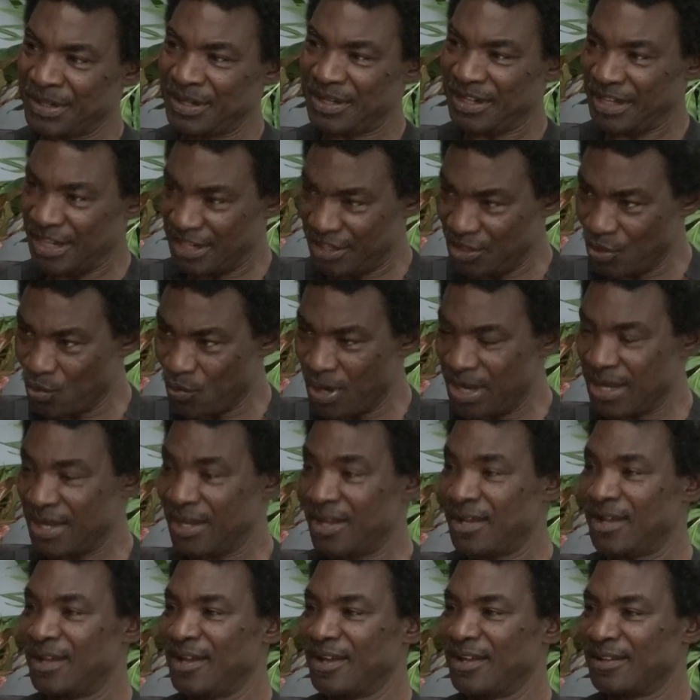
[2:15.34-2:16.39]

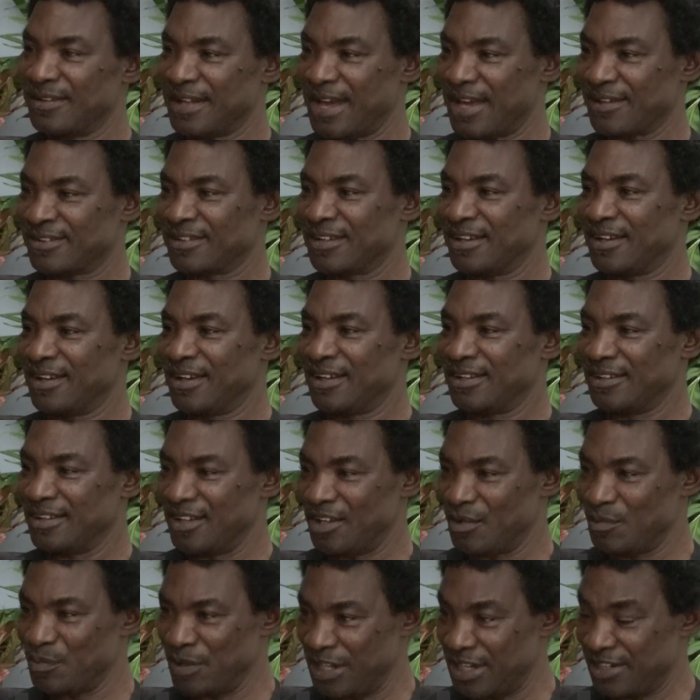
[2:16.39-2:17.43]
Anywhere that
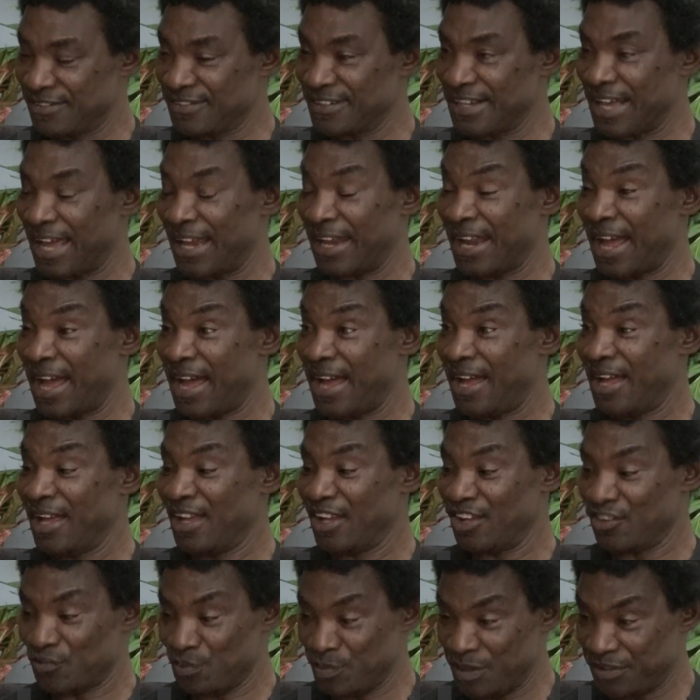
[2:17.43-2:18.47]
the Mieti Allah
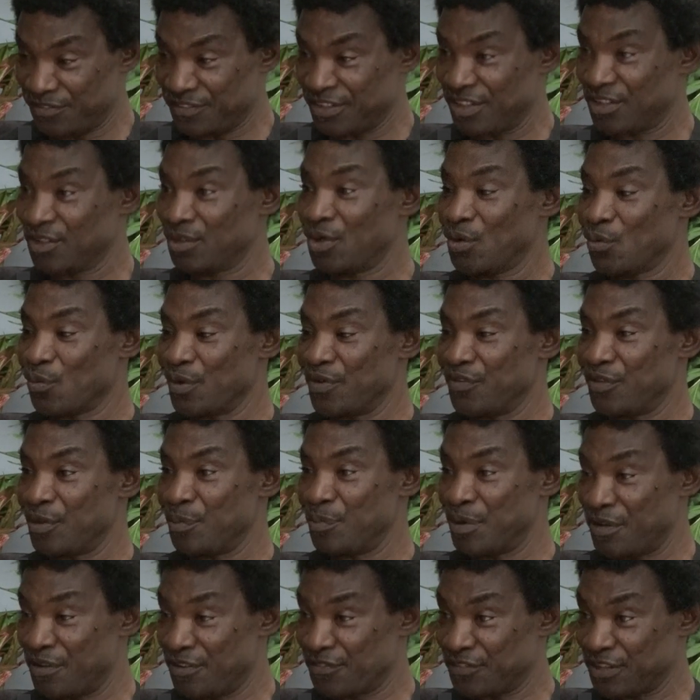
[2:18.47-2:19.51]
is meeting with the
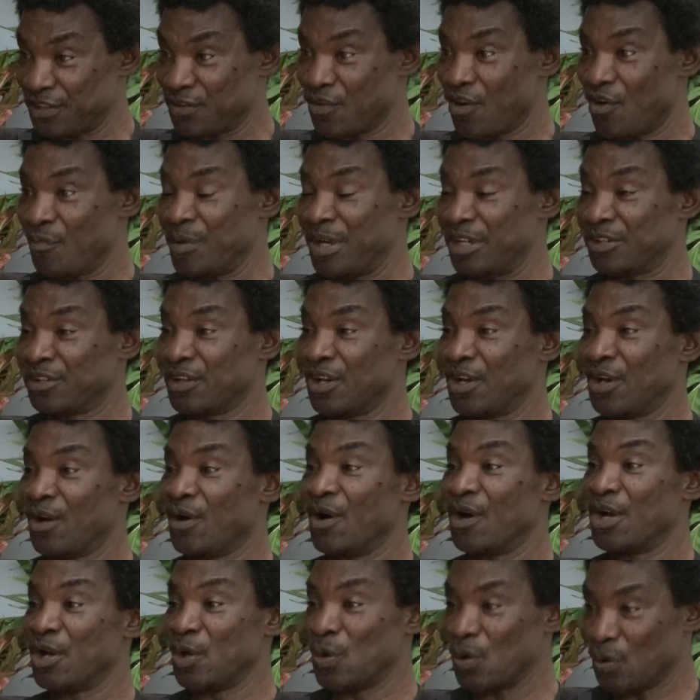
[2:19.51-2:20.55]
Benue State government
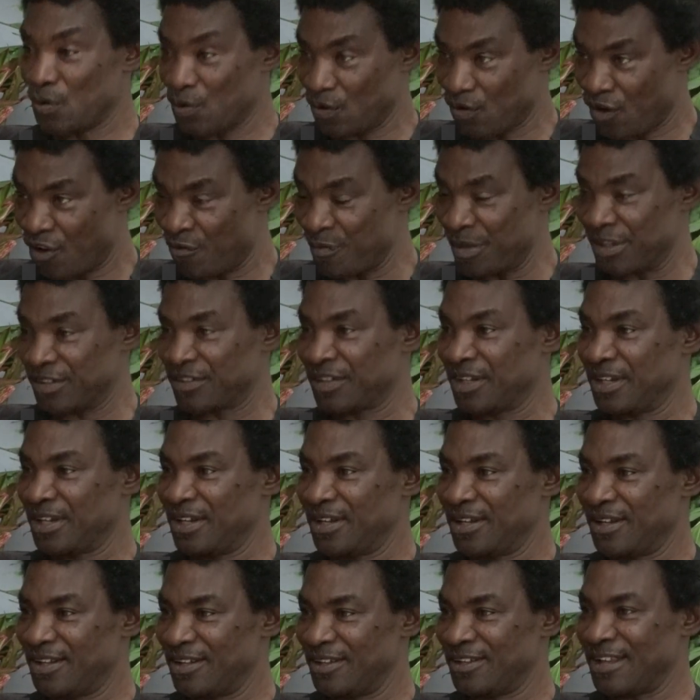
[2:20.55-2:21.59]
or a local government,
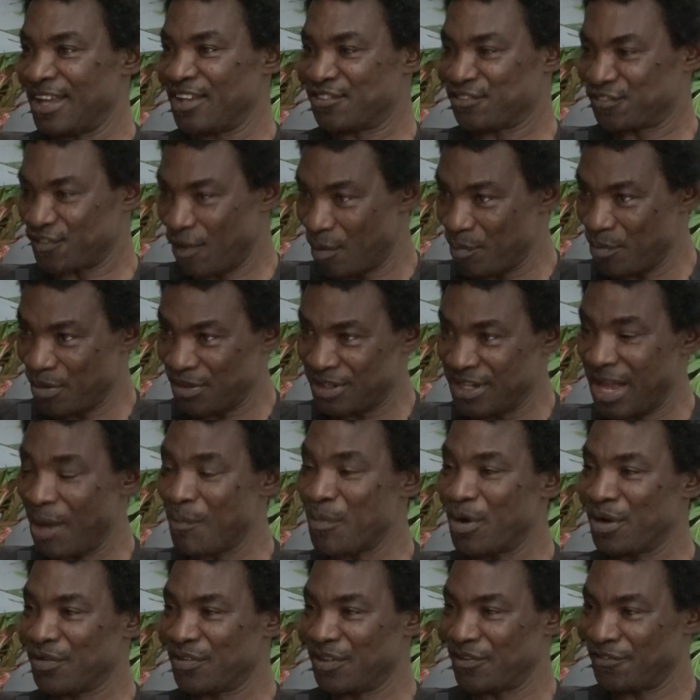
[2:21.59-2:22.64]
there's somebody
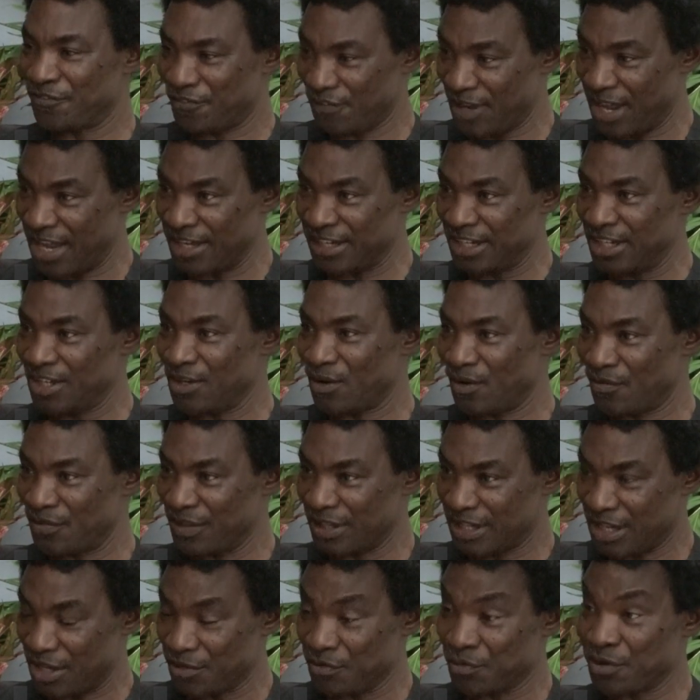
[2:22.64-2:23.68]
among the Fulani or the
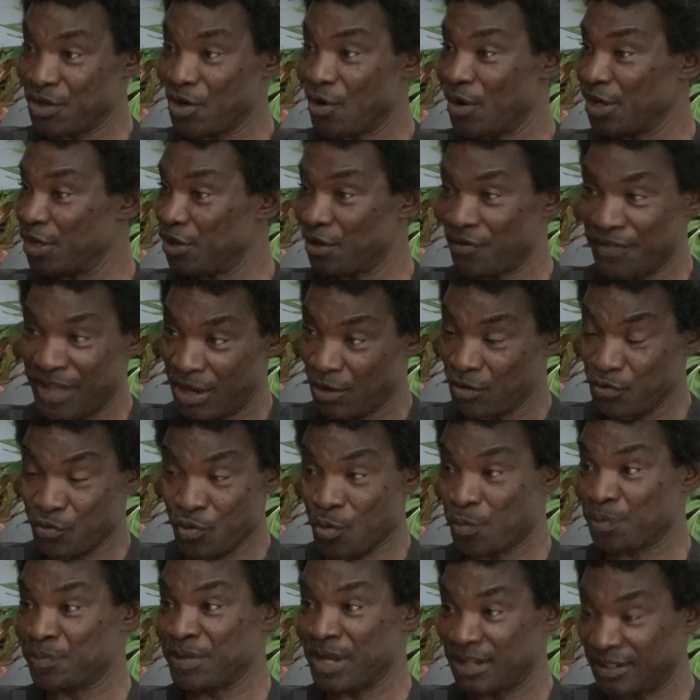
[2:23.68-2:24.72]
Kanuri or any other
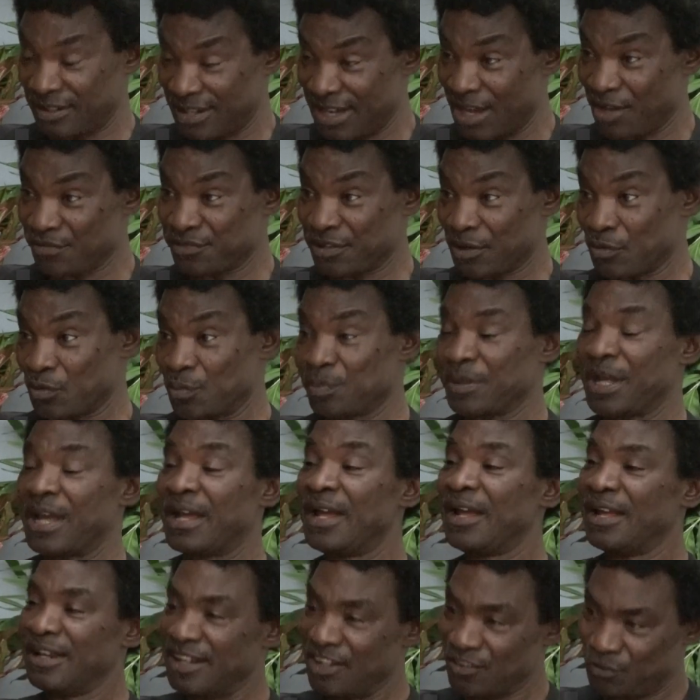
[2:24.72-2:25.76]
group, the Hausa group there,
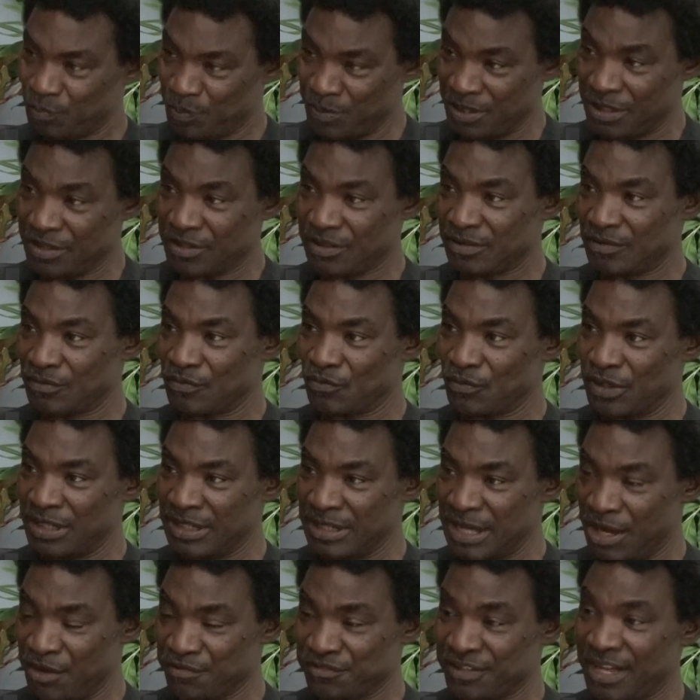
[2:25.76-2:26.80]
they speak in
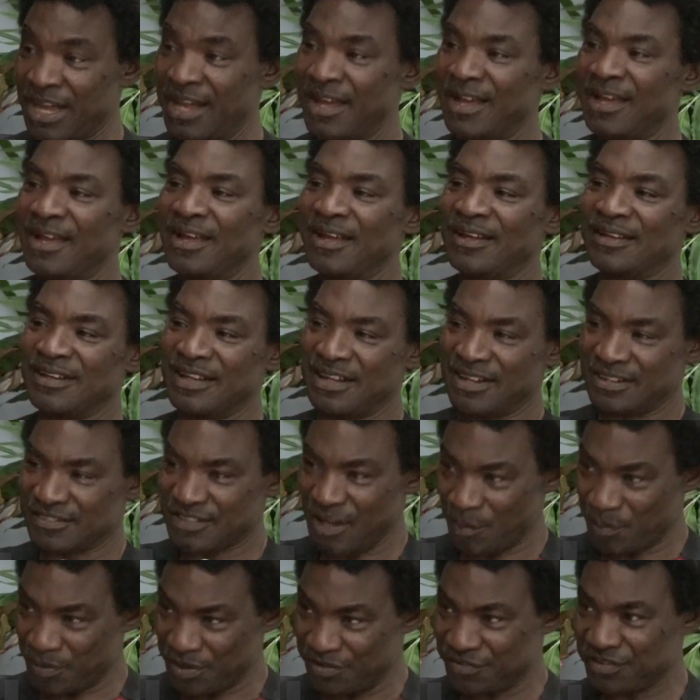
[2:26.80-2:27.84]
Hausa, they
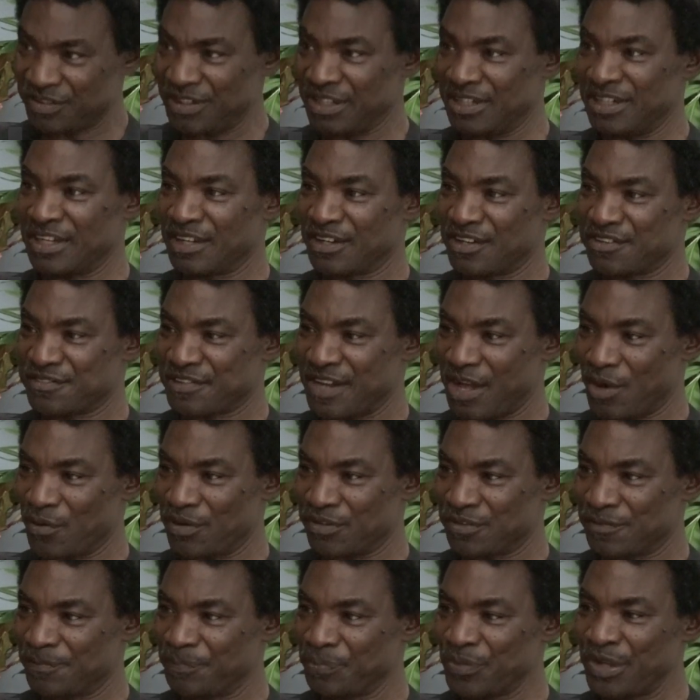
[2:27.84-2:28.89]
interpret in English
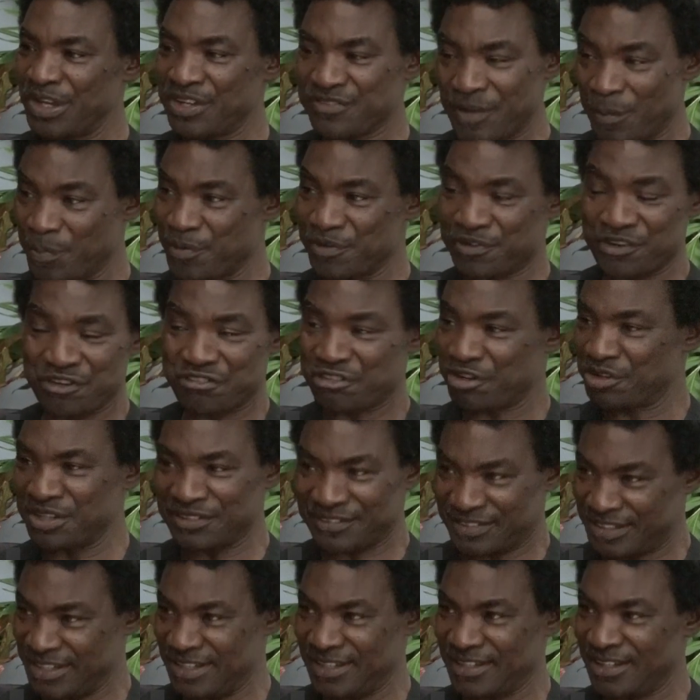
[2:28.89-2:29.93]
language. Interpretation
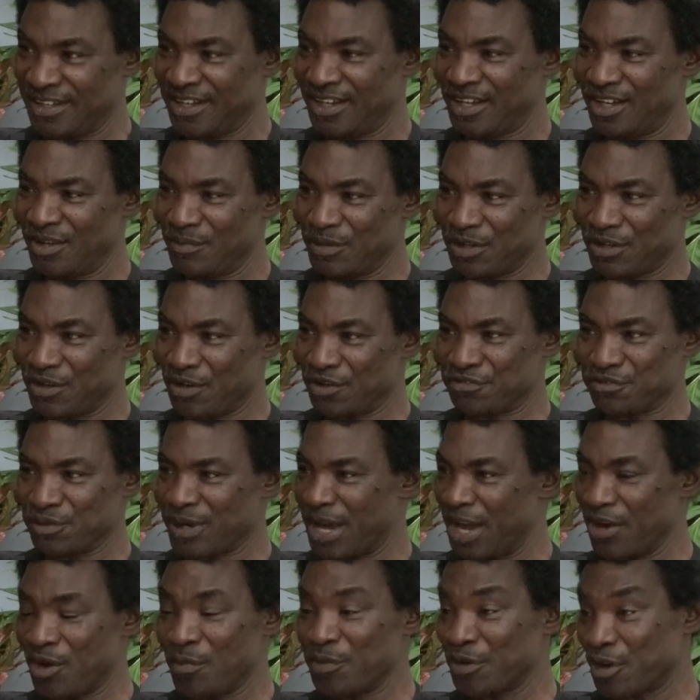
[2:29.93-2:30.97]
is key because you
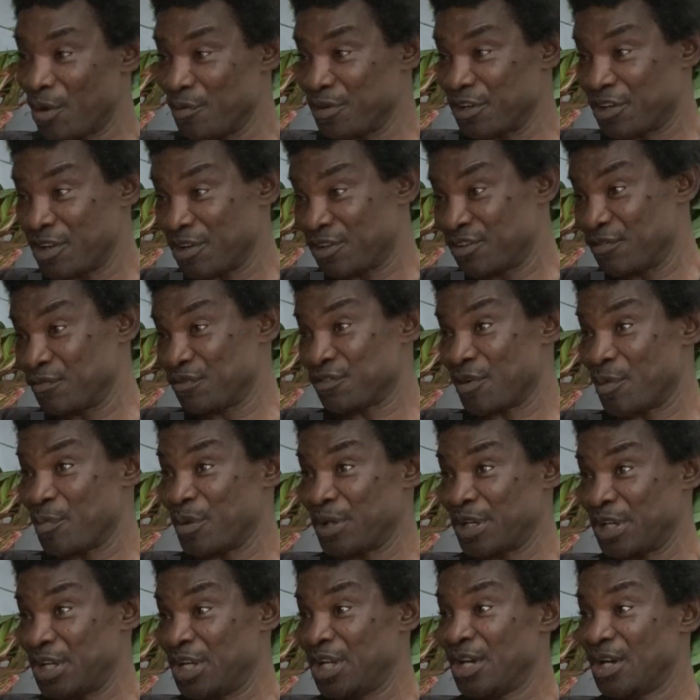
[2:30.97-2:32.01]
cannot be communicating with
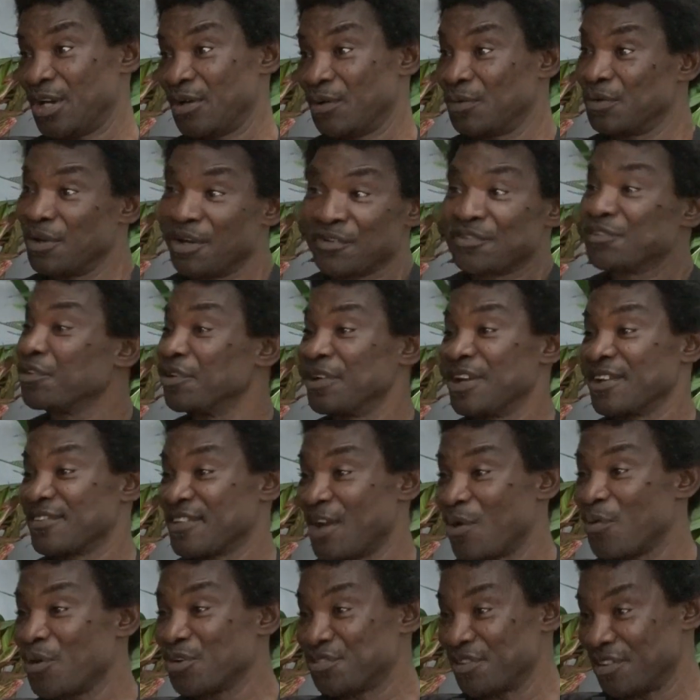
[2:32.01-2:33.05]
somebody who doesn't
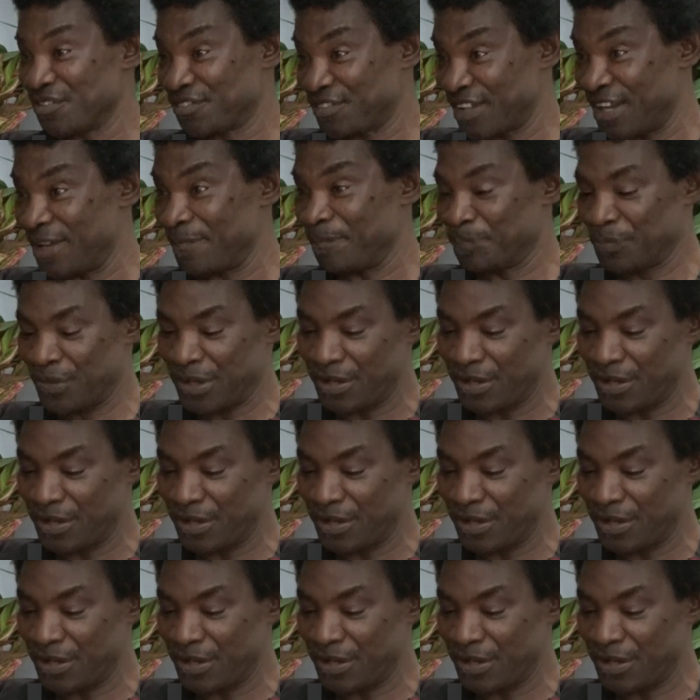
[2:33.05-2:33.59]
understand what you're saying.